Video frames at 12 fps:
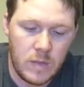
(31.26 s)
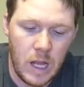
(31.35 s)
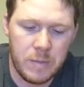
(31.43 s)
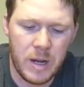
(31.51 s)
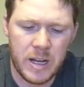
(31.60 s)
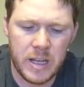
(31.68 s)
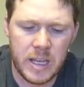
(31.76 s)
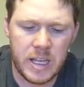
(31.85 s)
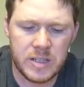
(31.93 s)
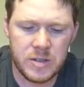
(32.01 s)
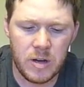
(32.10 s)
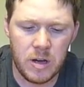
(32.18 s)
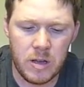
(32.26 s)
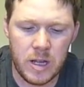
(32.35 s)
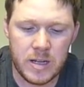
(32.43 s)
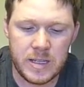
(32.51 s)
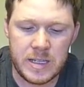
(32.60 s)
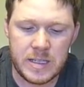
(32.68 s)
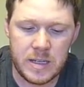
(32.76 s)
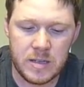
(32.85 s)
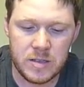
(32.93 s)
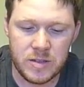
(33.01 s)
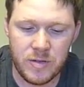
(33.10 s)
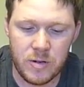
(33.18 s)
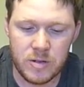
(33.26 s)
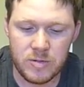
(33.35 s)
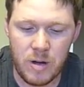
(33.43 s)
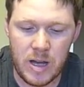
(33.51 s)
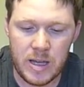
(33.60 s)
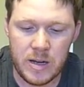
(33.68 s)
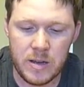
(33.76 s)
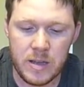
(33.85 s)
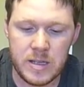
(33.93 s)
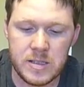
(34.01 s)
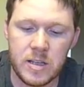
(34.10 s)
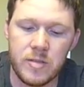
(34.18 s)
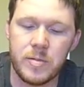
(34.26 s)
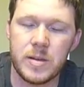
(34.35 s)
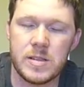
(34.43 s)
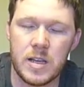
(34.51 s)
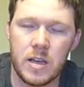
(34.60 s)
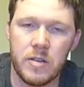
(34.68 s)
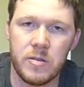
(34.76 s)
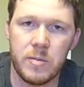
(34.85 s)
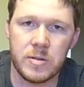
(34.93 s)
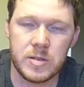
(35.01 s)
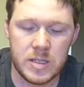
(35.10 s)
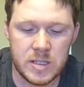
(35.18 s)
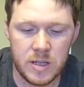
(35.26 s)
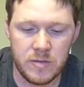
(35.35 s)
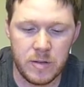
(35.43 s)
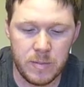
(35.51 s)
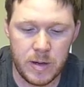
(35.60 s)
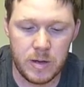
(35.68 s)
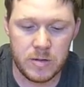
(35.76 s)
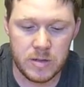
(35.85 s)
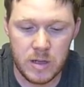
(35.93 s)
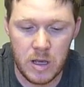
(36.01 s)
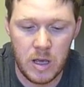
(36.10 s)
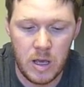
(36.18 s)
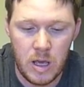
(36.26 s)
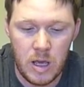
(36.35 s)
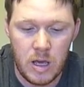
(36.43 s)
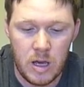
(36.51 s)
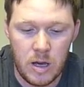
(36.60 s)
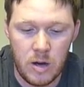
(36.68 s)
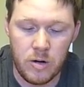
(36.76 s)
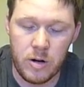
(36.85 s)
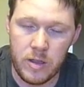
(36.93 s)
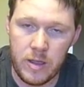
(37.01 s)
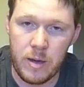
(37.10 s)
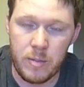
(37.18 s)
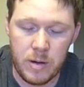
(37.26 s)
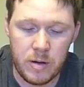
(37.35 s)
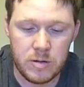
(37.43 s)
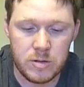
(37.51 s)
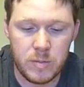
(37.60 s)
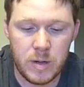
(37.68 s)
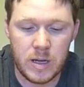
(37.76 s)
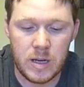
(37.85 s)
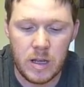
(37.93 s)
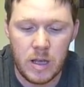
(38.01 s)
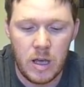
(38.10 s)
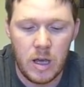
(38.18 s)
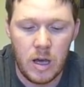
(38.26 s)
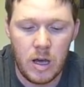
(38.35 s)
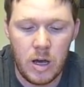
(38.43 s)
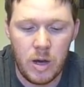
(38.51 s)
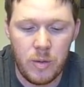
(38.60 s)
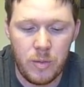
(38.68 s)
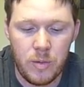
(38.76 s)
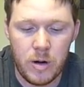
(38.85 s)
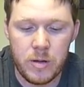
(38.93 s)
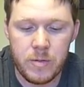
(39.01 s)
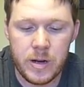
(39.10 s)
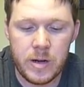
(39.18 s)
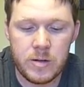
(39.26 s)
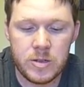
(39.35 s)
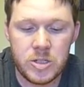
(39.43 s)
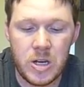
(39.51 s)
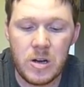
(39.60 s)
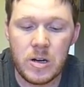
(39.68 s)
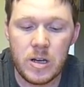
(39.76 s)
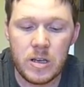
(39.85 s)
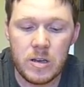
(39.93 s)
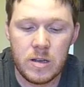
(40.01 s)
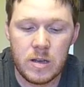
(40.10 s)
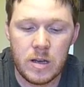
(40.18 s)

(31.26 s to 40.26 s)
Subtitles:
not going to get into a whole lot of details as far as why and all that stuff, because I covered most of the stuff in the post, or in that post, but one of the readers, John,